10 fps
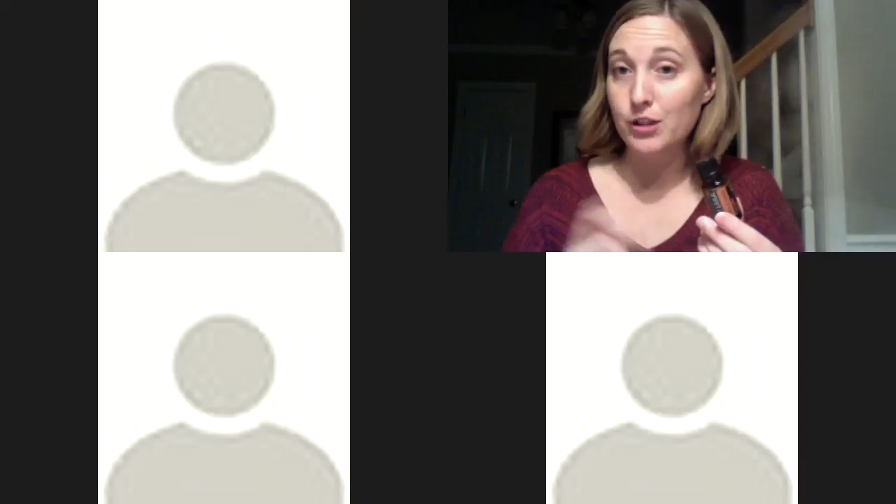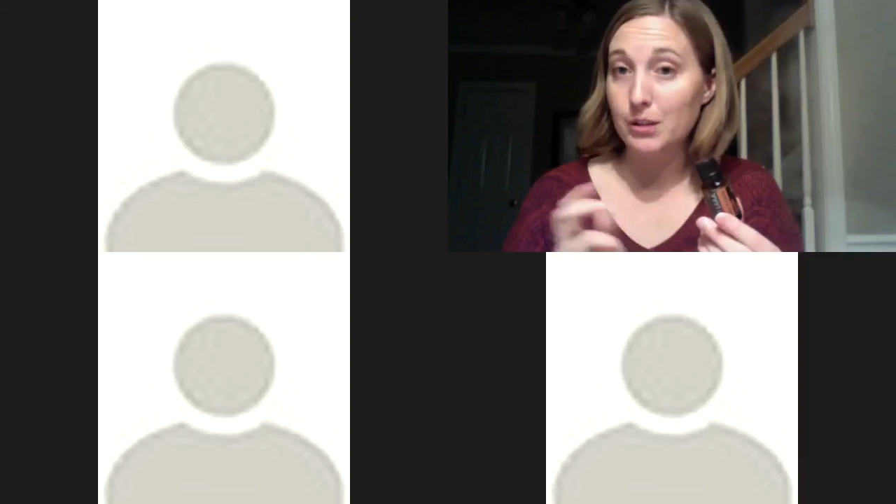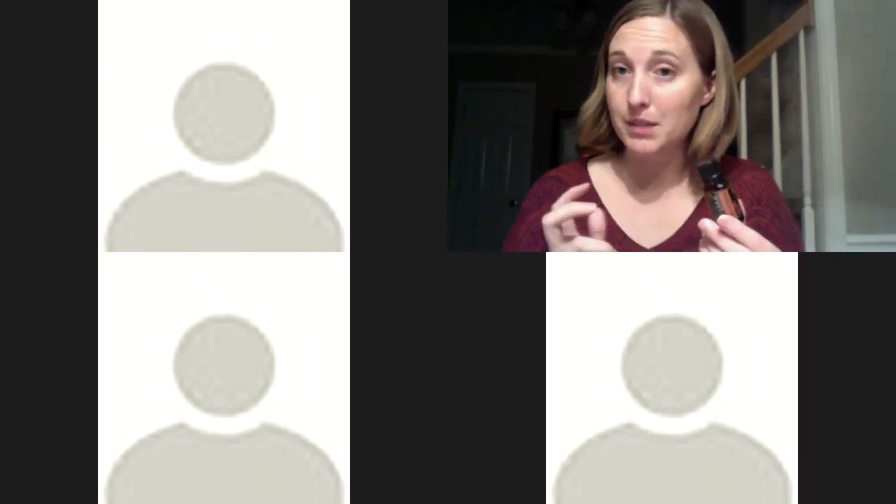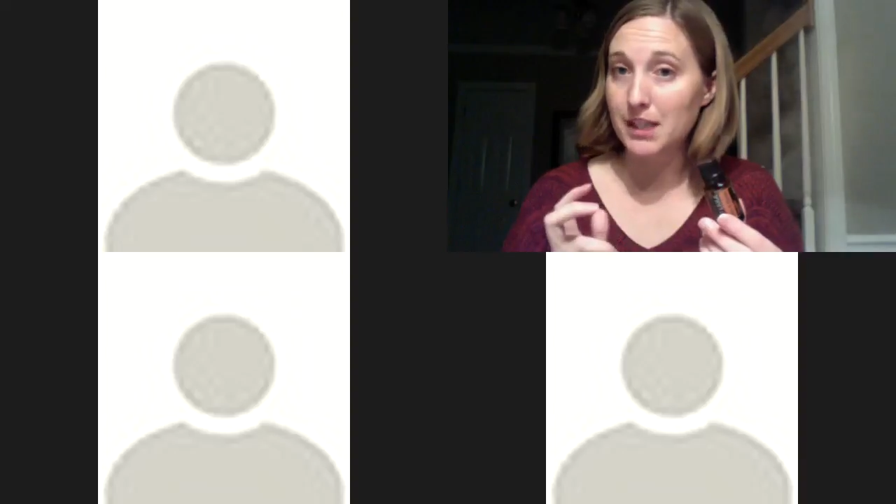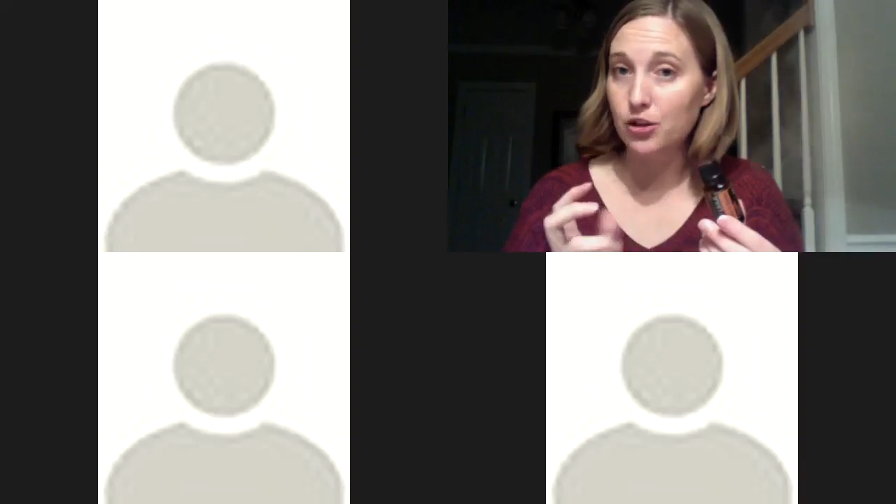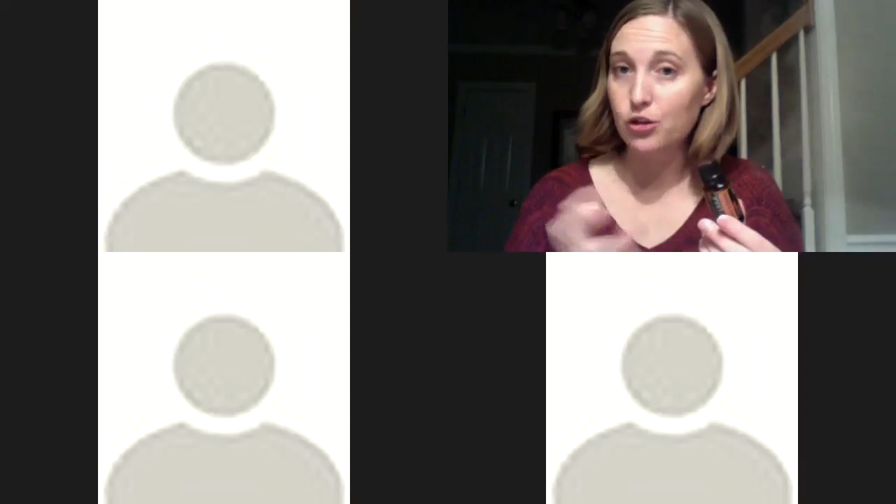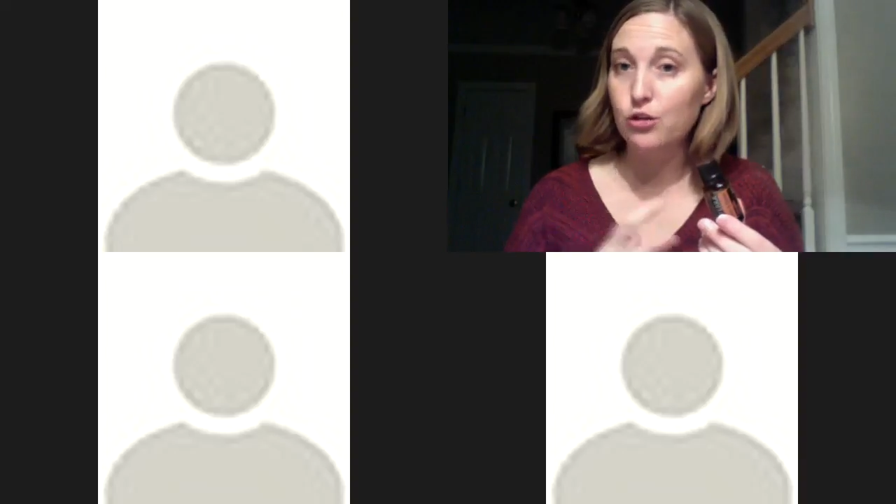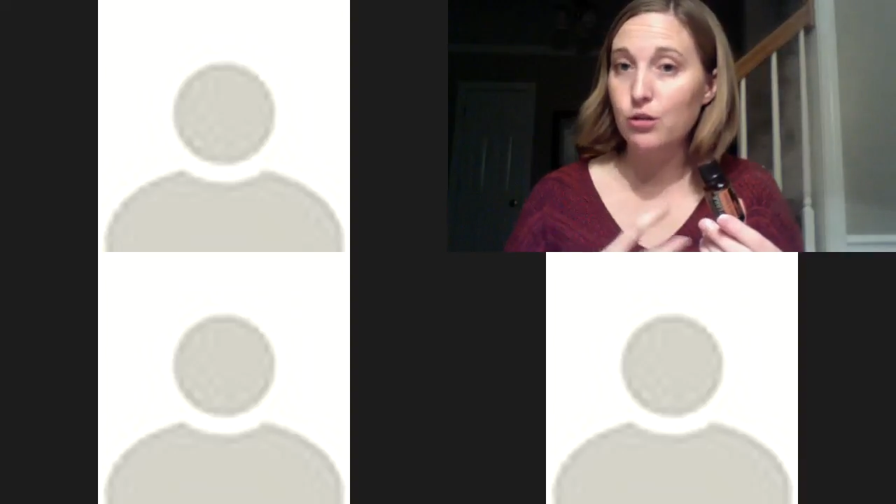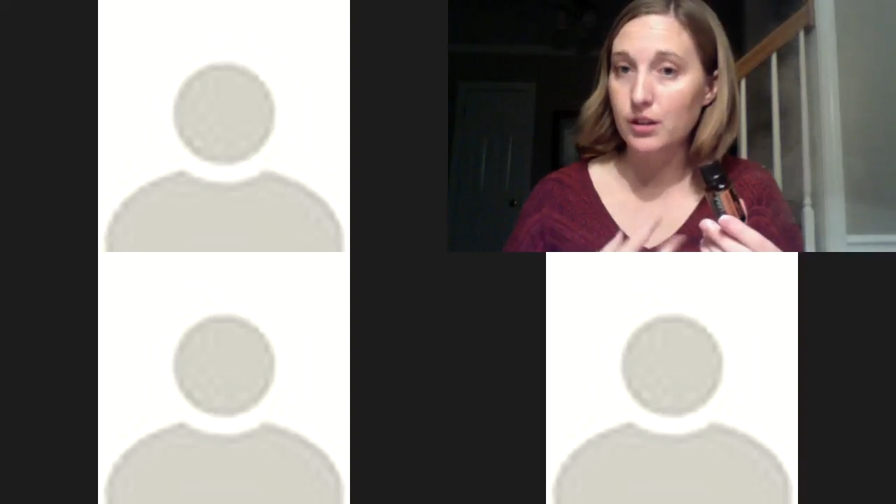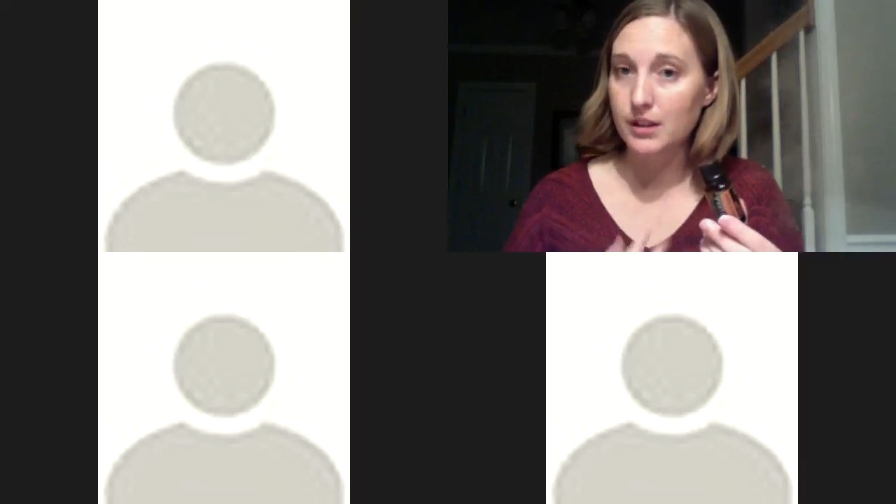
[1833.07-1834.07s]
some citrus
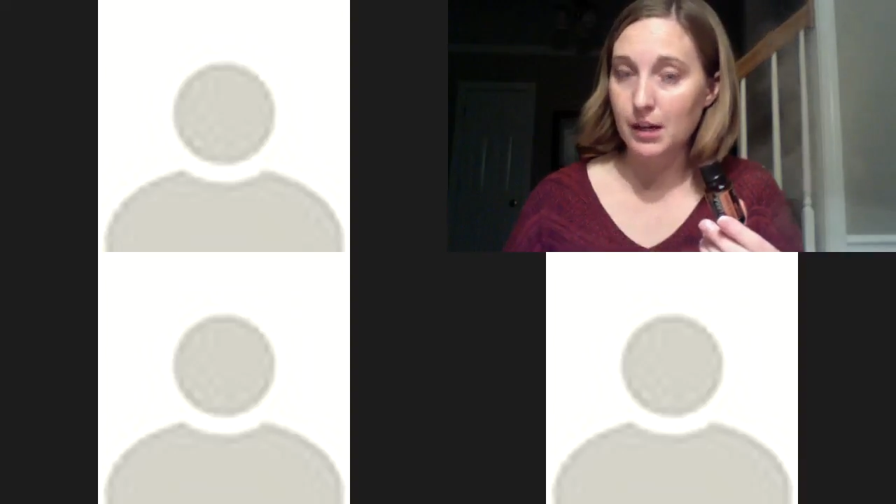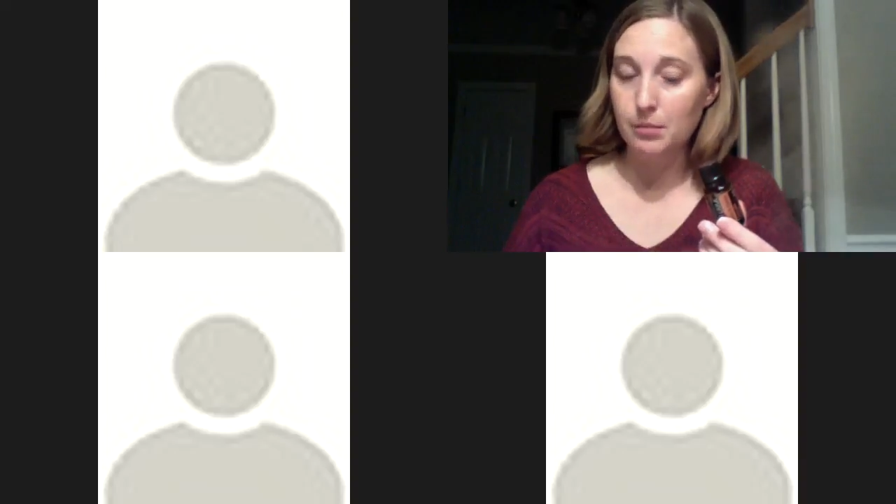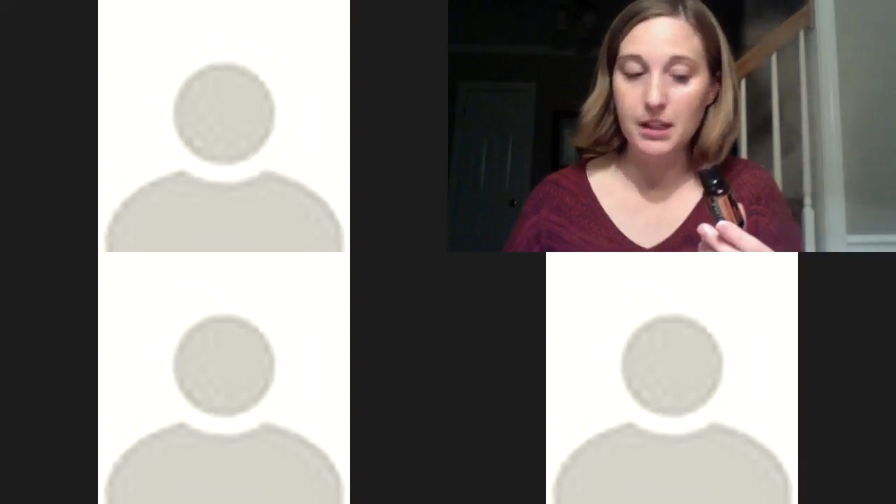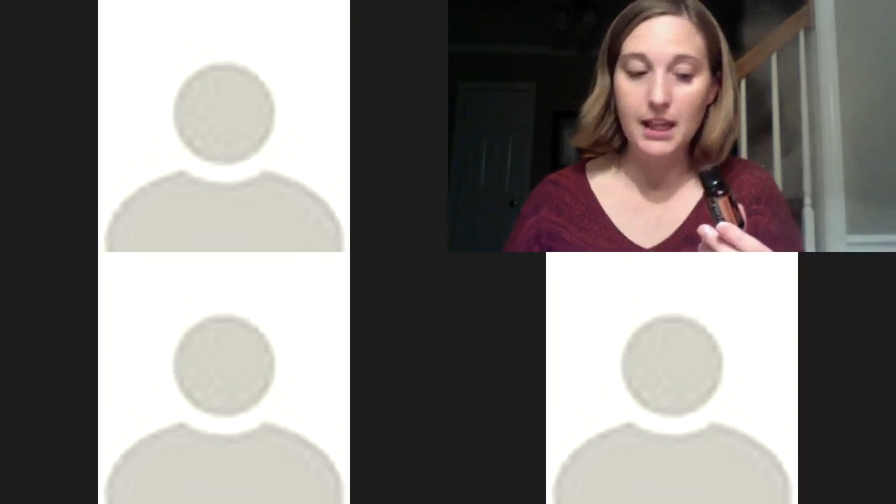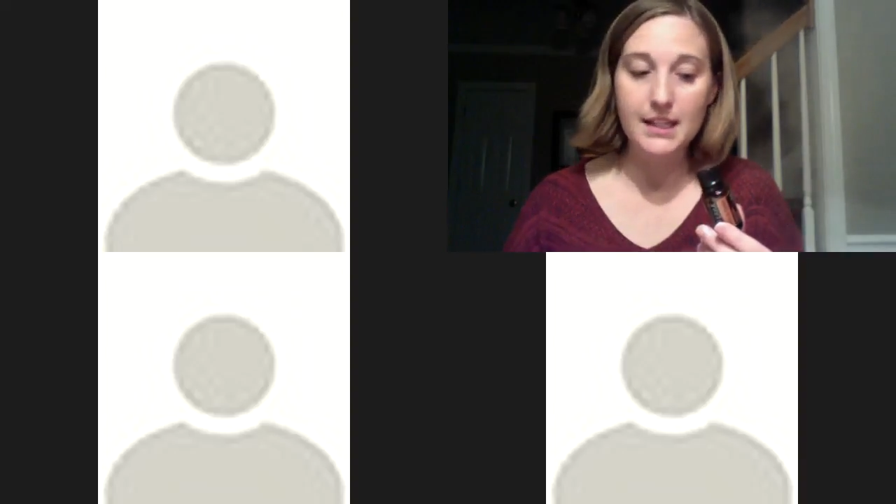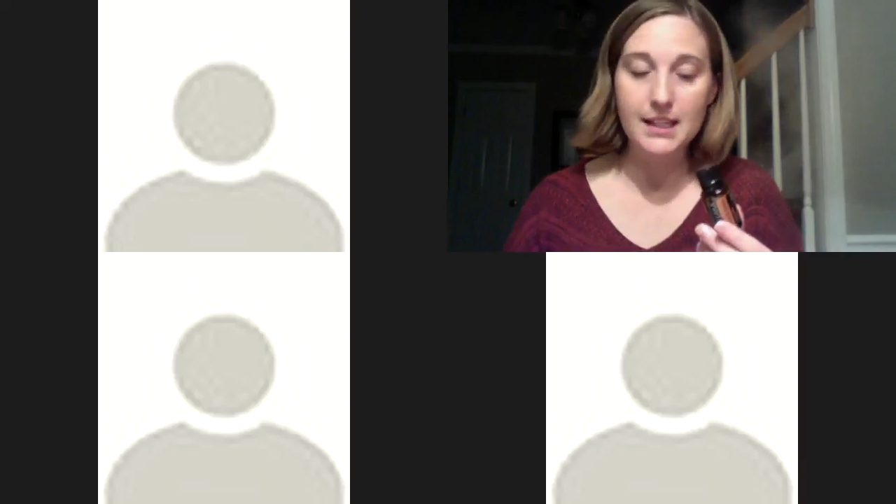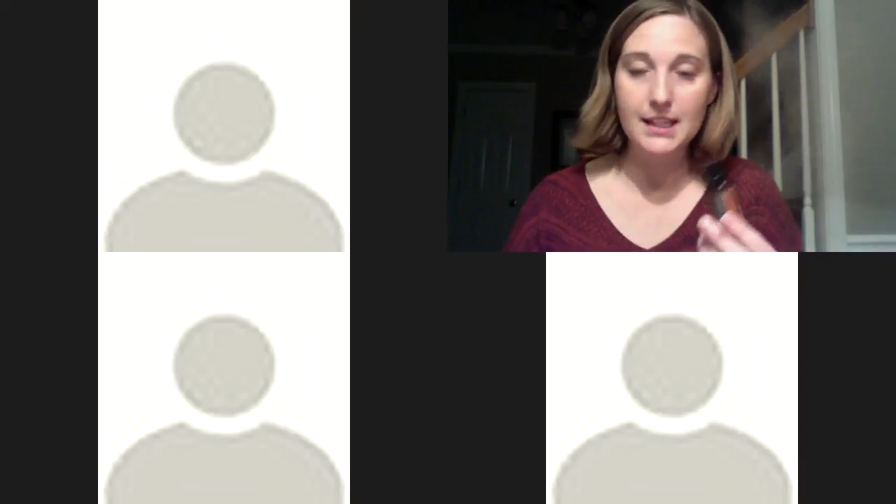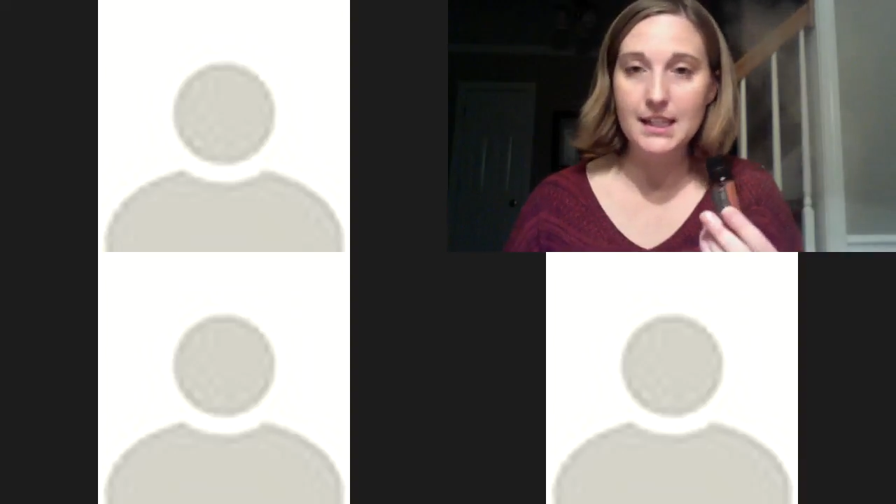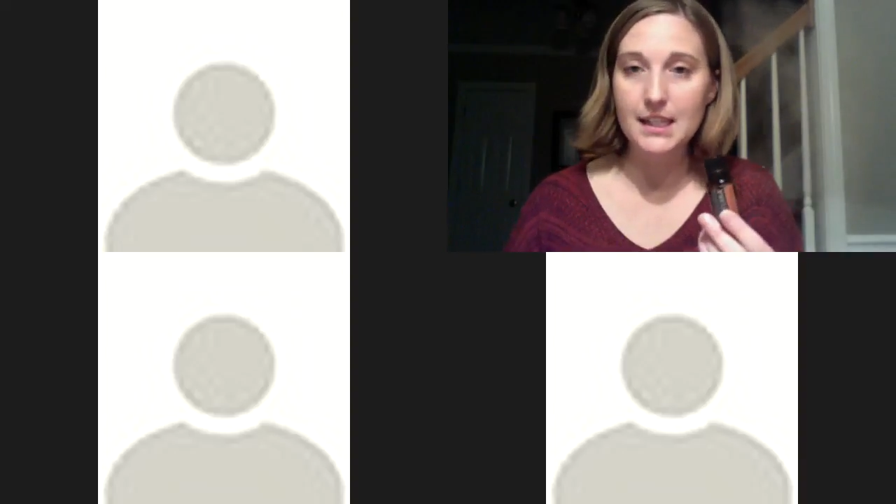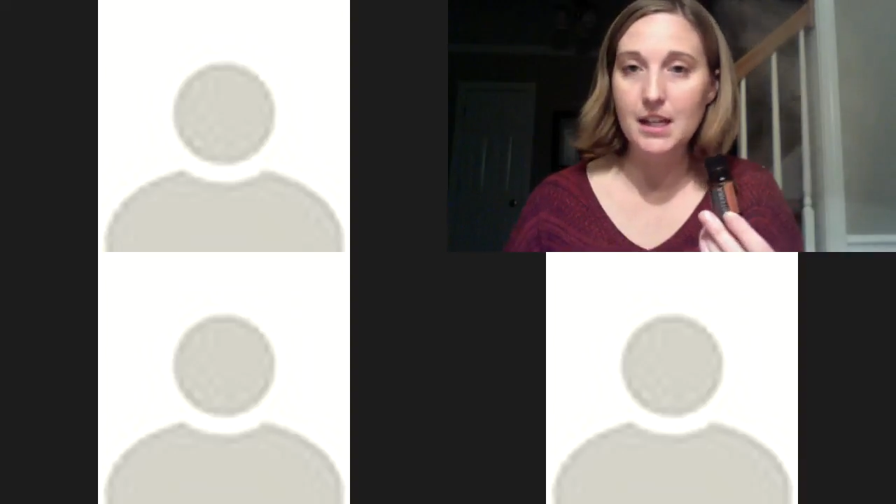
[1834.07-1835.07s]
oils to help cleanse and
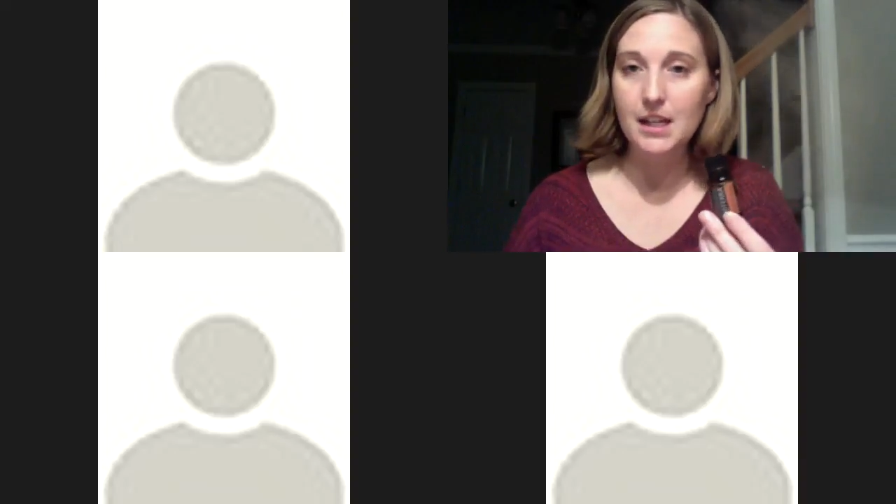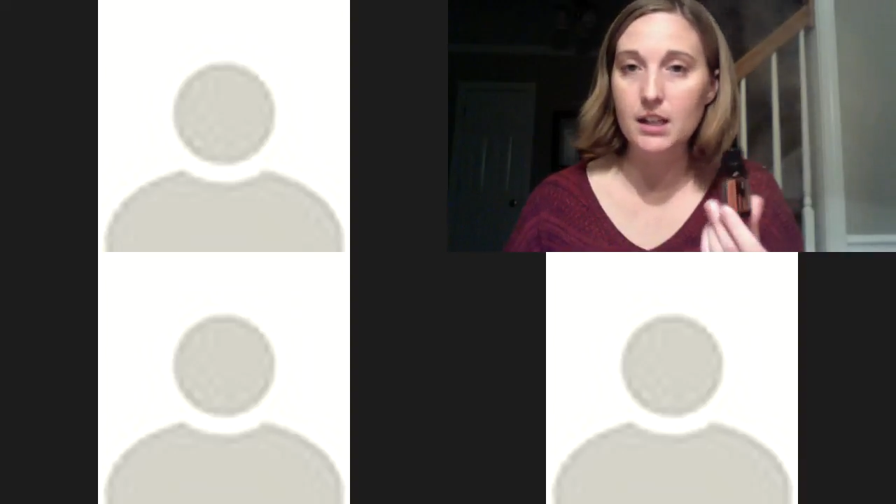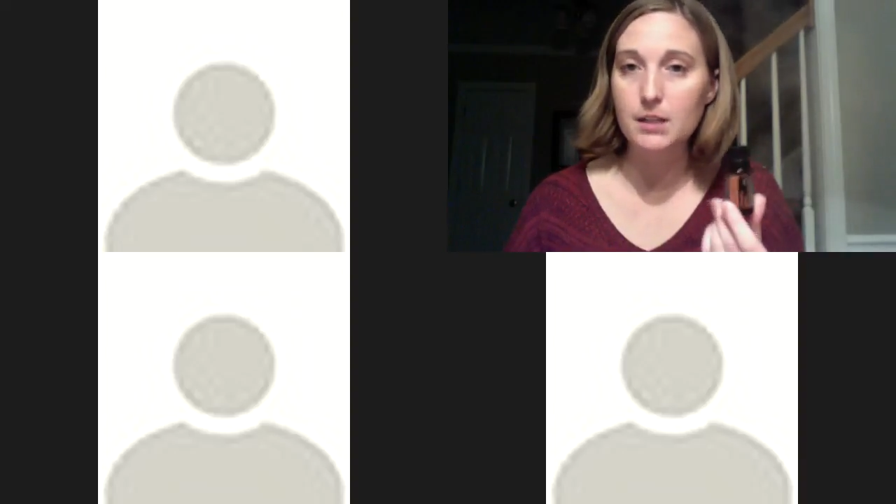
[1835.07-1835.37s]
detox,